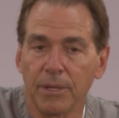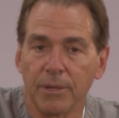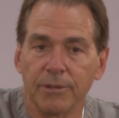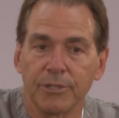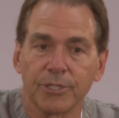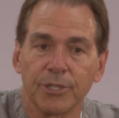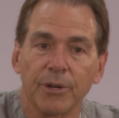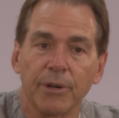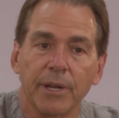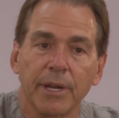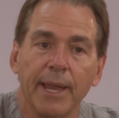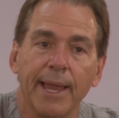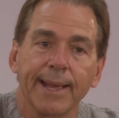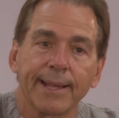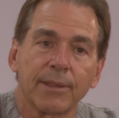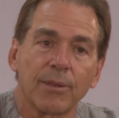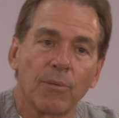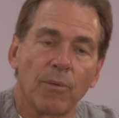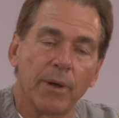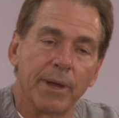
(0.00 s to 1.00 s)
You certainly
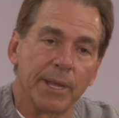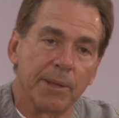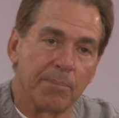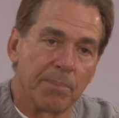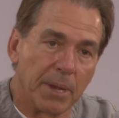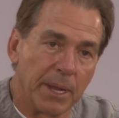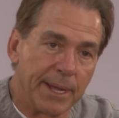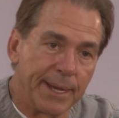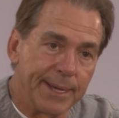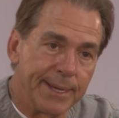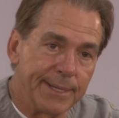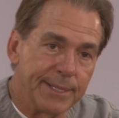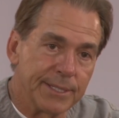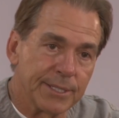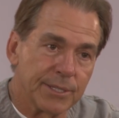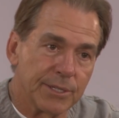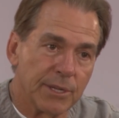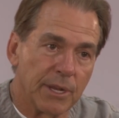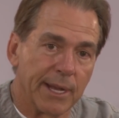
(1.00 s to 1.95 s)
like the way he plays.